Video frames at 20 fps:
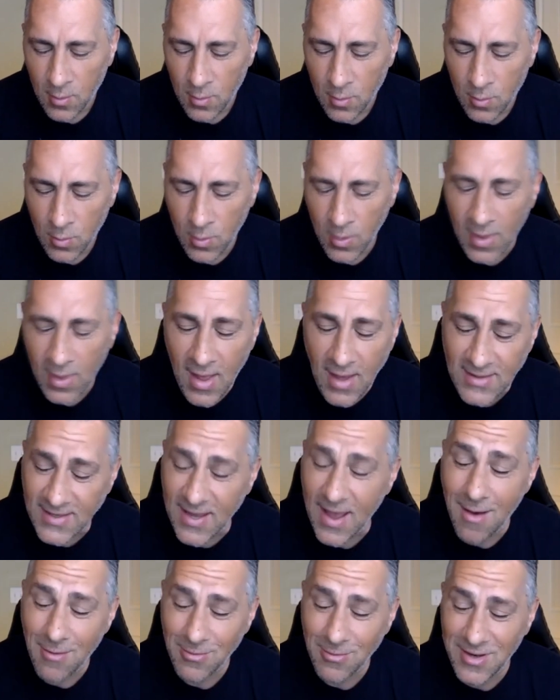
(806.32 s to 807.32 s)
Realize
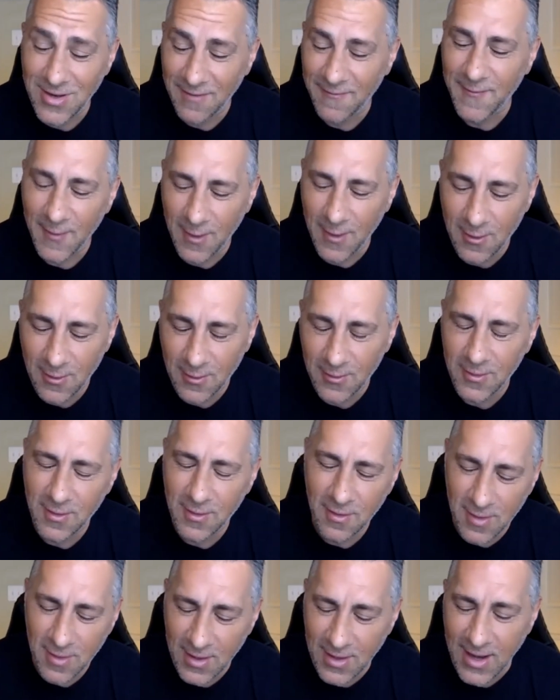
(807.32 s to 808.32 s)
how difficult
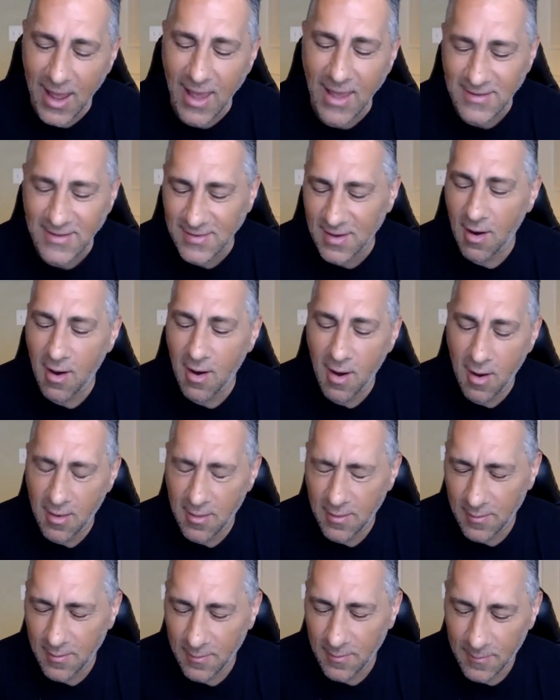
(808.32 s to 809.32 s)
the days are
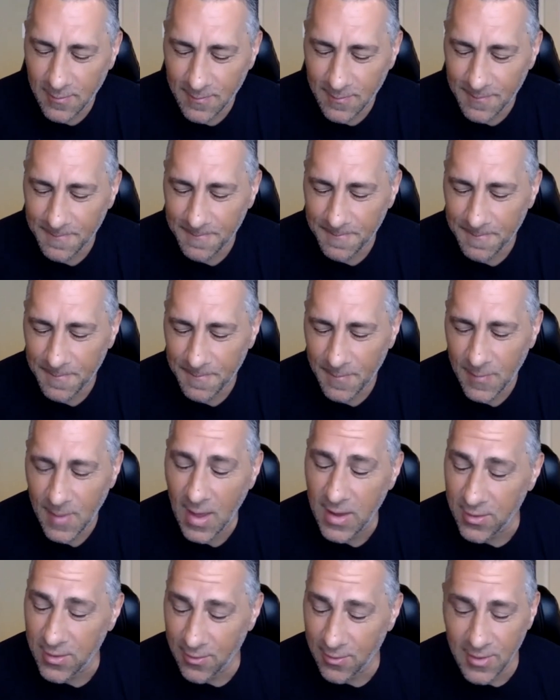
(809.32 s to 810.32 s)

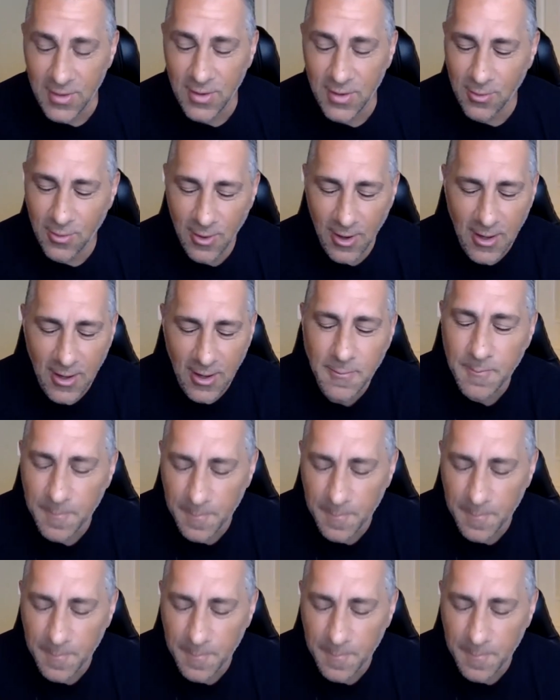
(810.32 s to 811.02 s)
that you're enduring.